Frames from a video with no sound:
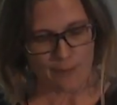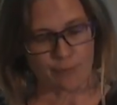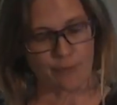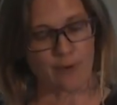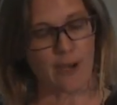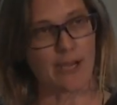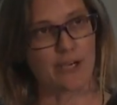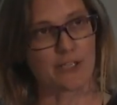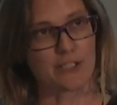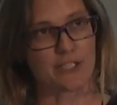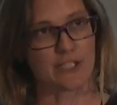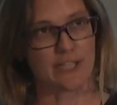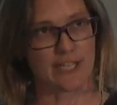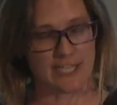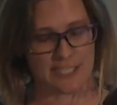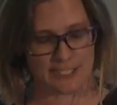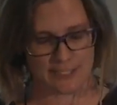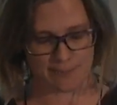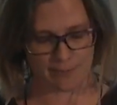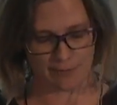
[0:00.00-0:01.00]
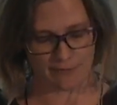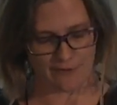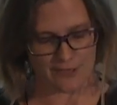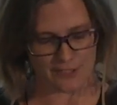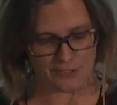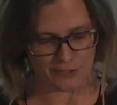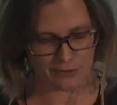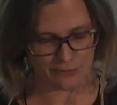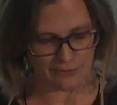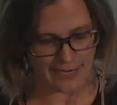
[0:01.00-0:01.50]
Prior to this,
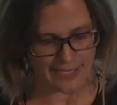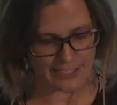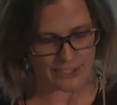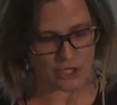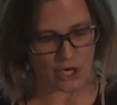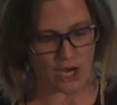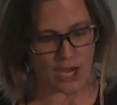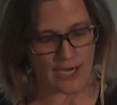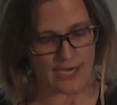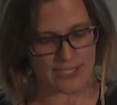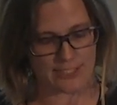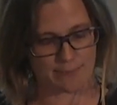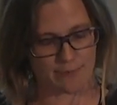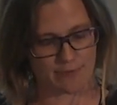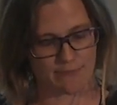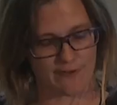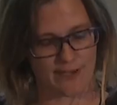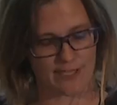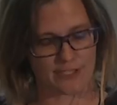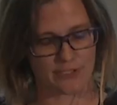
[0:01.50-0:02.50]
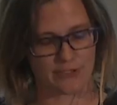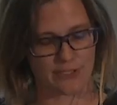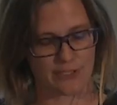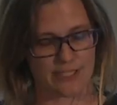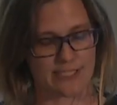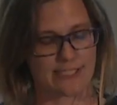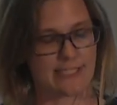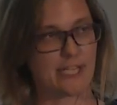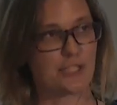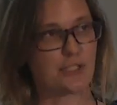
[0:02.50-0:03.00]
Professor Ray taught as professor
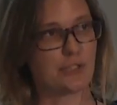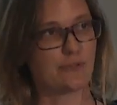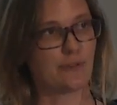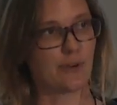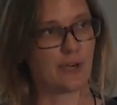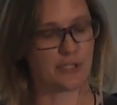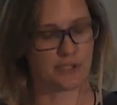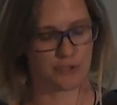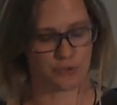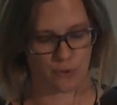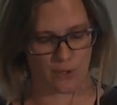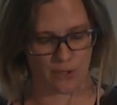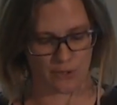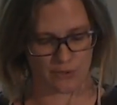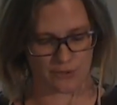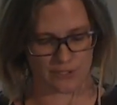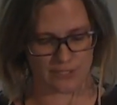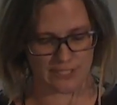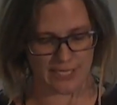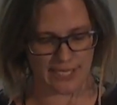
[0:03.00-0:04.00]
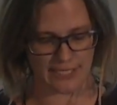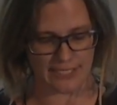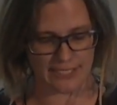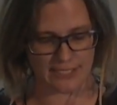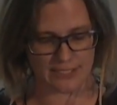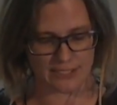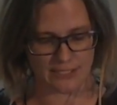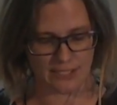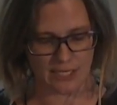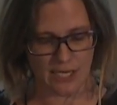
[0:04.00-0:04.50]
at the Center for Historical
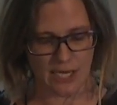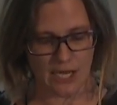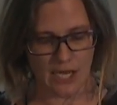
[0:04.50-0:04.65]
Studies,